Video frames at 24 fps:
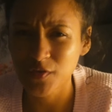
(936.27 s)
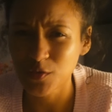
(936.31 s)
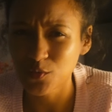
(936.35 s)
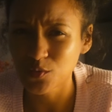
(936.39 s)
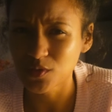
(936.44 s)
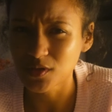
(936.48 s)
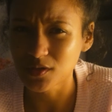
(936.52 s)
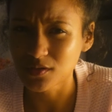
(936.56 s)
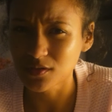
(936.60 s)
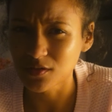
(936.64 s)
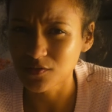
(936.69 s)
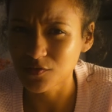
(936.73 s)

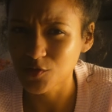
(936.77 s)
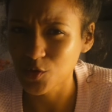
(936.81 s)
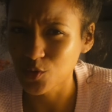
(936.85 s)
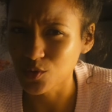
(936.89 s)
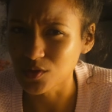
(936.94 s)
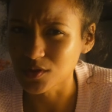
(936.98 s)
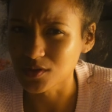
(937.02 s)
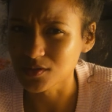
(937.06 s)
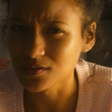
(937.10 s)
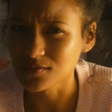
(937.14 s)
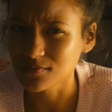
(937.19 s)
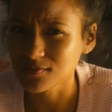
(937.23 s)
one, of
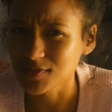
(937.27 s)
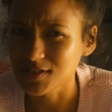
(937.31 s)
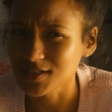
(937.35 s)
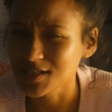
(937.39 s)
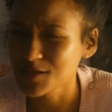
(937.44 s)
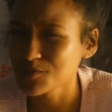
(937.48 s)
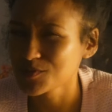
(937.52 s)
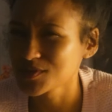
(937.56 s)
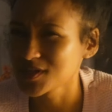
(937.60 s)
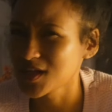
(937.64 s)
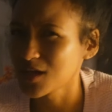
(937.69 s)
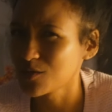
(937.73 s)
course, because he
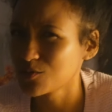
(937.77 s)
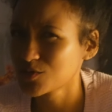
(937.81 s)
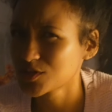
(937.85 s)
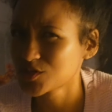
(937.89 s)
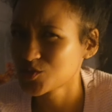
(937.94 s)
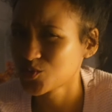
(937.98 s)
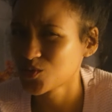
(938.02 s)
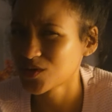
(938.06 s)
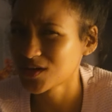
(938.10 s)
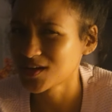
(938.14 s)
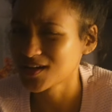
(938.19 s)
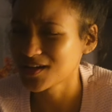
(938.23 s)
was like, which
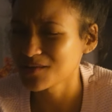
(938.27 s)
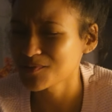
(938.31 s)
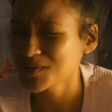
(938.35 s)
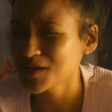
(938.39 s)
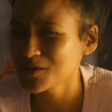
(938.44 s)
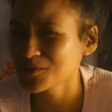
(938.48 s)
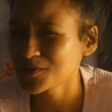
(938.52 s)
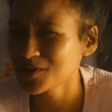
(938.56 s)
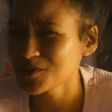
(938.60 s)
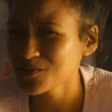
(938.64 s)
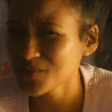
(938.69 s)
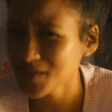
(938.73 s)
one? I'm like,
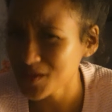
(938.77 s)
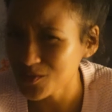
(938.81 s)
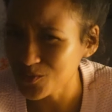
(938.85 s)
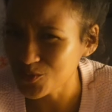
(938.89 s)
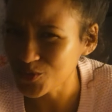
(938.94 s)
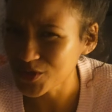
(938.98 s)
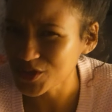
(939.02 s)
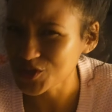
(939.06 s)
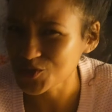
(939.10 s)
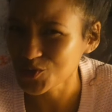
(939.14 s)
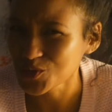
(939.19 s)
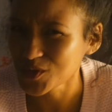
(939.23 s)
what do you mean,
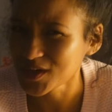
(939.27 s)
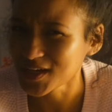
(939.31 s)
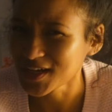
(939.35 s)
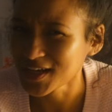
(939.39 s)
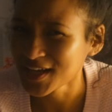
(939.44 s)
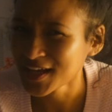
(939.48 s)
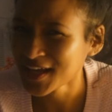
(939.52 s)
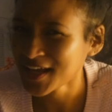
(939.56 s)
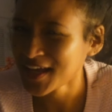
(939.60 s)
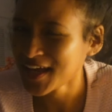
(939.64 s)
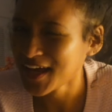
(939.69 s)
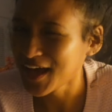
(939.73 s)
which one?
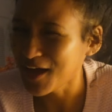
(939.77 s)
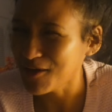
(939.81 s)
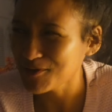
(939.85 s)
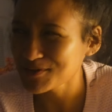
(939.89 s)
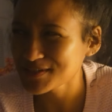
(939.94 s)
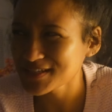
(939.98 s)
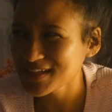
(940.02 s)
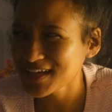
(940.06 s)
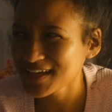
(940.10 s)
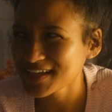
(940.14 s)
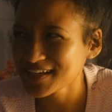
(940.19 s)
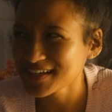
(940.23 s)
I was
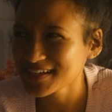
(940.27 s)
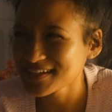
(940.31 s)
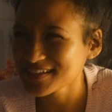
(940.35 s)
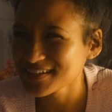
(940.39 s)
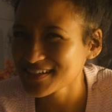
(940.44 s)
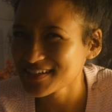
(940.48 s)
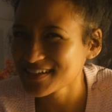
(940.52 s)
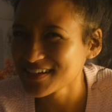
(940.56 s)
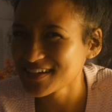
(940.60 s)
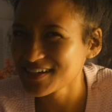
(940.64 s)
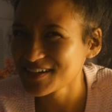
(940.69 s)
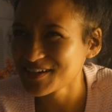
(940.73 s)
like,
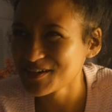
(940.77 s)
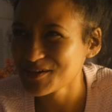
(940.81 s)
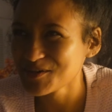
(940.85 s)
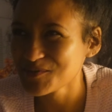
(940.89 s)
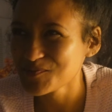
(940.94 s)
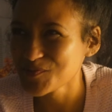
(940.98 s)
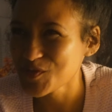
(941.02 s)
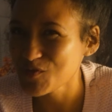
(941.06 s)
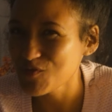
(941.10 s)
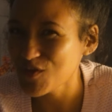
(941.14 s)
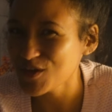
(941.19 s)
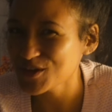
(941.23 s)

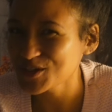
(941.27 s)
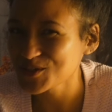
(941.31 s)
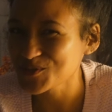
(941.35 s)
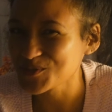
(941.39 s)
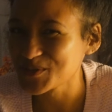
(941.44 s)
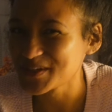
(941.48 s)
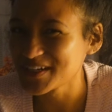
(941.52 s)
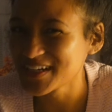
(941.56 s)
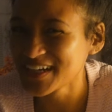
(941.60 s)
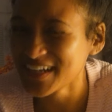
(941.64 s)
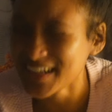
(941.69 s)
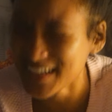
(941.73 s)
the first
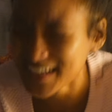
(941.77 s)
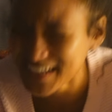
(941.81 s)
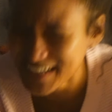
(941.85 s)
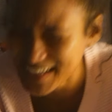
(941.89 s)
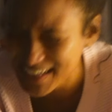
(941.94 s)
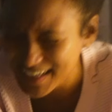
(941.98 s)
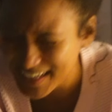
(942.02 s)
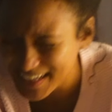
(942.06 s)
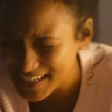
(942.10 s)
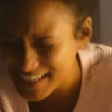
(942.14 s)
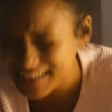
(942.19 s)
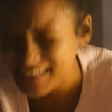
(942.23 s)
one.
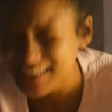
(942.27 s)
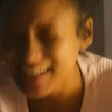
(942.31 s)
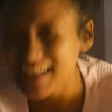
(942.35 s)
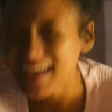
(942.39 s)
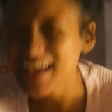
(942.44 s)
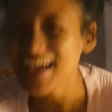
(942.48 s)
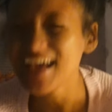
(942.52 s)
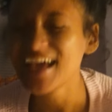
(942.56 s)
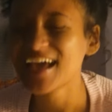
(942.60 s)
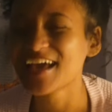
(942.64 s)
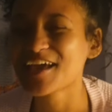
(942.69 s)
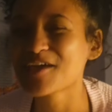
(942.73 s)

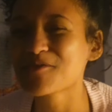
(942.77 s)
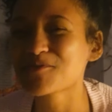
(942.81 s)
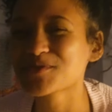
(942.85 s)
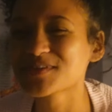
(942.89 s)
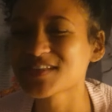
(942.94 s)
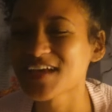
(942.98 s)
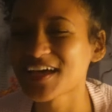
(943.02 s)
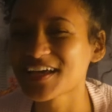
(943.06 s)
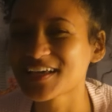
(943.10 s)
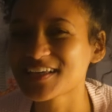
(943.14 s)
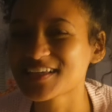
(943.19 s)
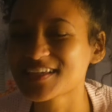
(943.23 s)
And he was
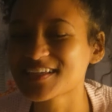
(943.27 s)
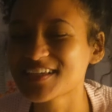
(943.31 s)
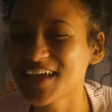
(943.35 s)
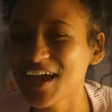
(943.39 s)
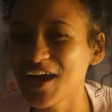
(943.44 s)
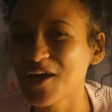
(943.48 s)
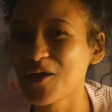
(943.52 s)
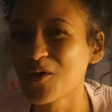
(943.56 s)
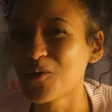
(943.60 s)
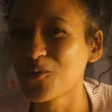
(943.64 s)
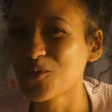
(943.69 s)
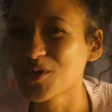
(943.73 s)
like,
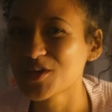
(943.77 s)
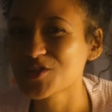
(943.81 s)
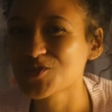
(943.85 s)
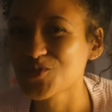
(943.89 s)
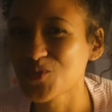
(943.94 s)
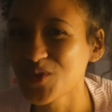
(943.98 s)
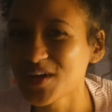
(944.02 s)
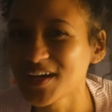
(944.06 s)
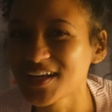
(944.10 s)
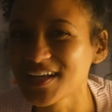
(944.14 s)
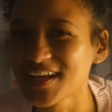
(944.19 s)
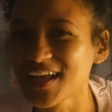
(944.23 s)
yeah, which
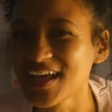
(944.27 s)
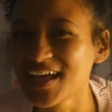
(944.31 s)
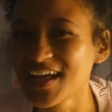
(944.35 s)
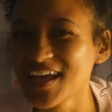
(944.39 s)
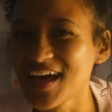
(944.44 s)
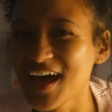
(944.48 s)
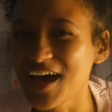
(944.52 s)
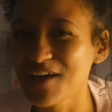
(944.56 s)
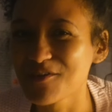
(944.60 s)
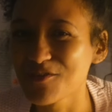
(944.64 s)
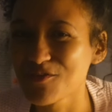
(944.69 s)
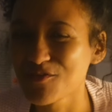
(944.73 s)
one
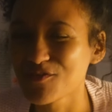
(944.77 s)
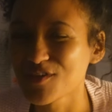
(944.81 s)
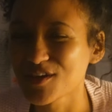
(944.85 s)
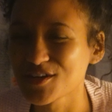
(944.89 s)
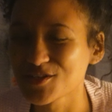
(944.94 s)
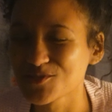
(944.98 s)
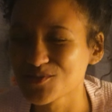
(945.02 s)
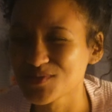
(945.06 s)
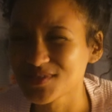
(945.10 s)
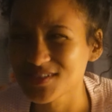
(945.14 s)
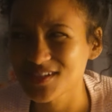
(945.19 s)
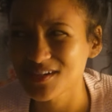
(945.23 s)
out of the
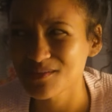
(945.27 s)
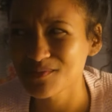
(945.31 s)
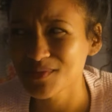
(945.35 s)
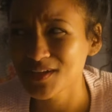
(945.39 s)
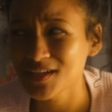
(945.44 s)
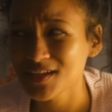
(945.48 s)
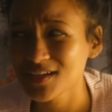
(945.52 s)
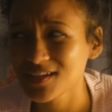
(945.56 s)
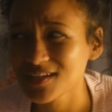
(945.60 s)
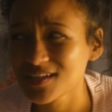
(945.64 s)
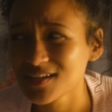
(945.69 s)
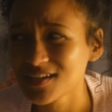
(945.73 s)
first ones? And I'm
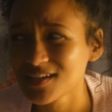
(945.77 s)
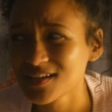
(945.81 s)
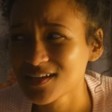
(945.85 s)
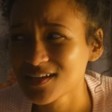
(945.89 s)
like,